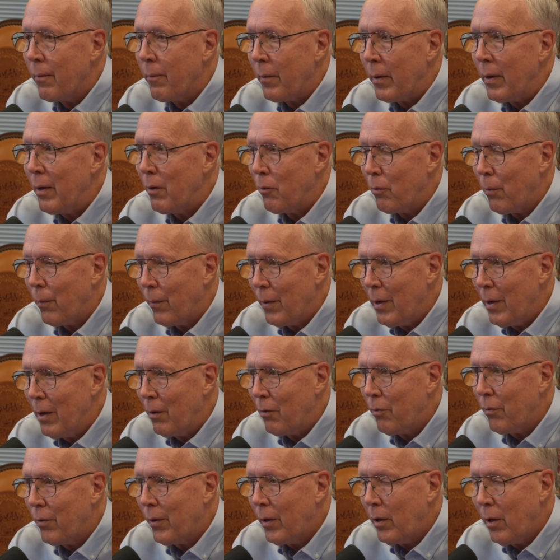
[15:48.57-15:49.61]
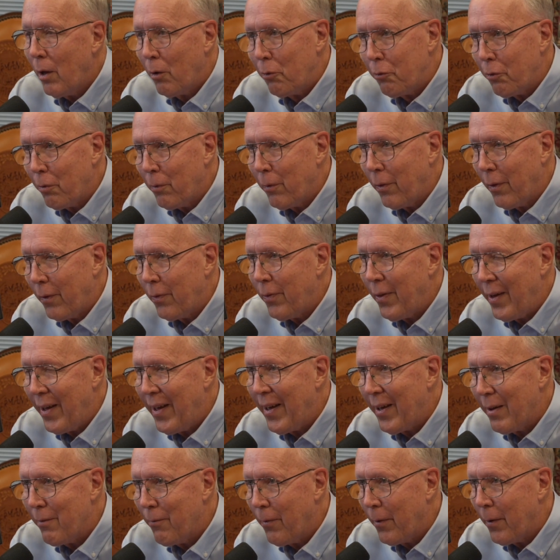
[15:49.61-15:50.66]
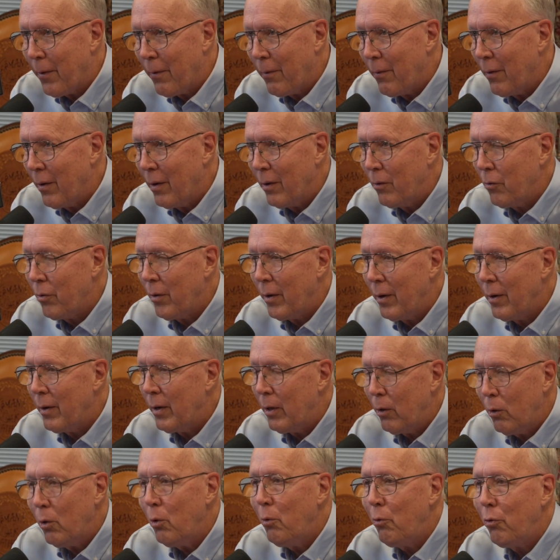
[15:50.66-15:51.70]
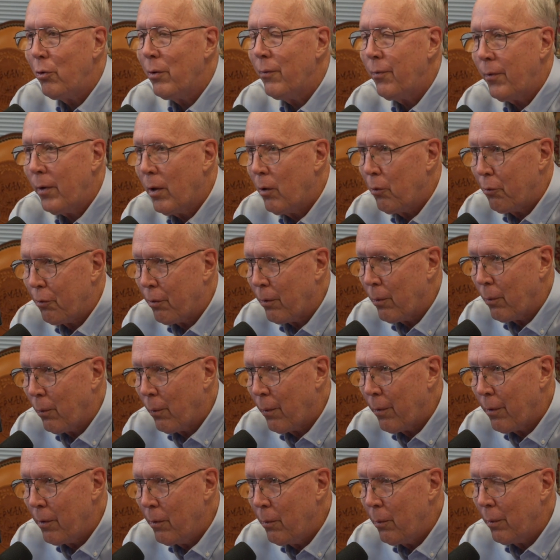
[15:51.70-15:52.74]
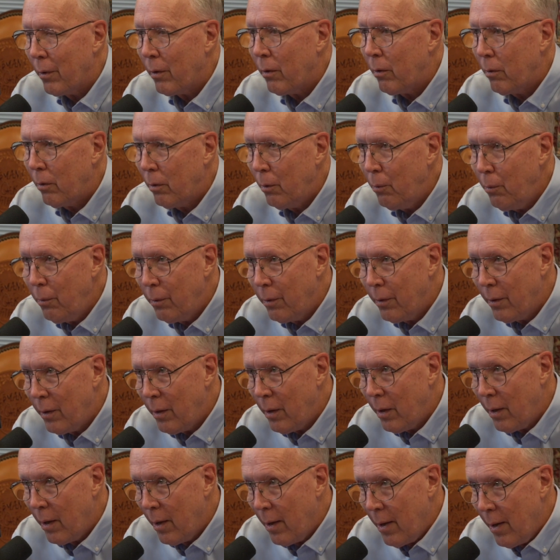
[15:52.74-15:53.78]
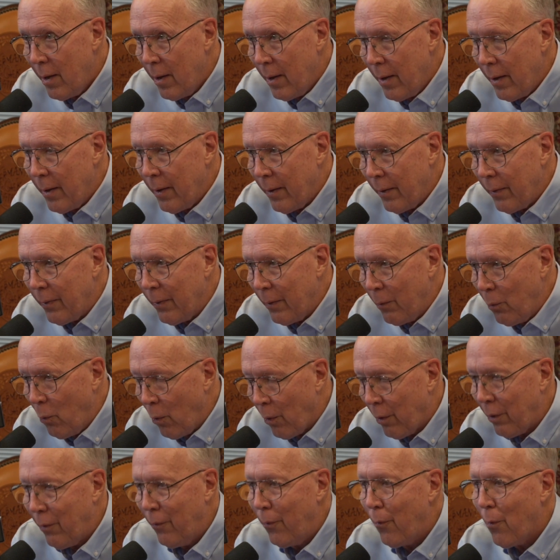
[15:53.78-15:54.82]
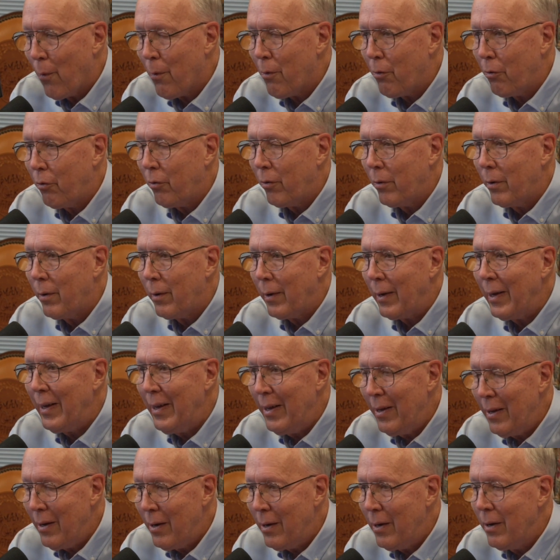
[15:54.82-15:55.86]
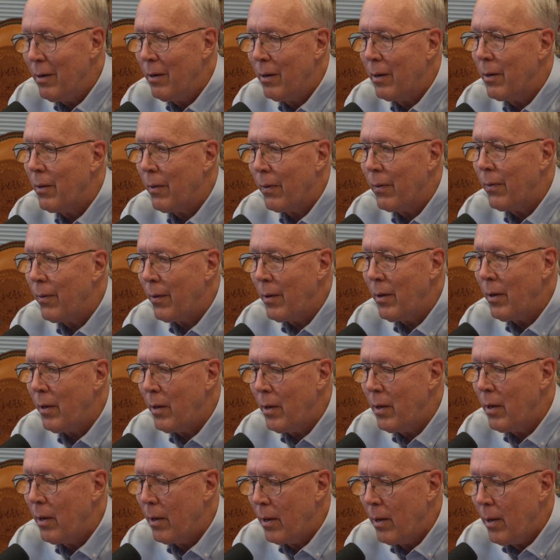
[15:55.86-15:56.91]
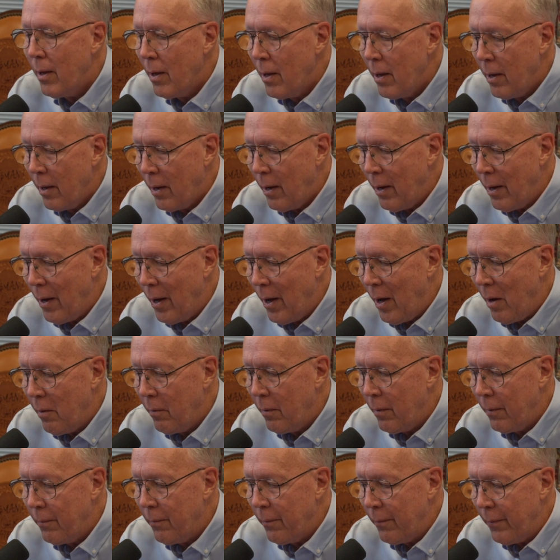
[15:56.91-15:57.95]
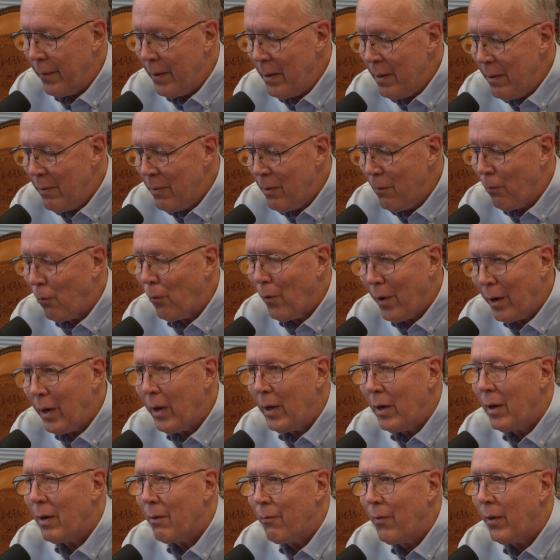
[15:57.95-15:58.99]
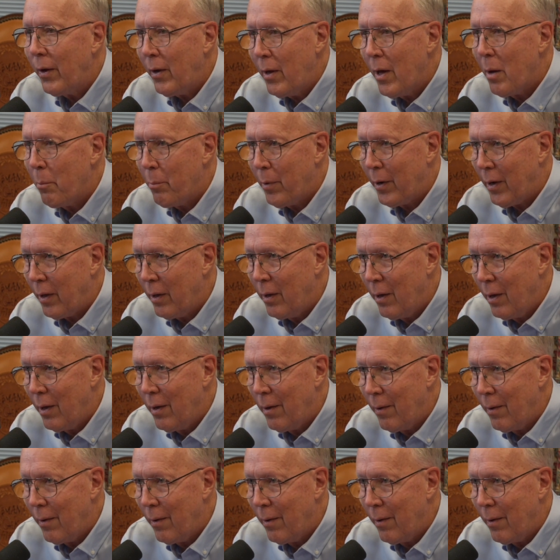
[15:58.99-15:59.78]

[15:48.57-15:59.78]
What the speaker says: It's the culture that they have there. It's an inclusive culture where you include the workforce in the running of the company.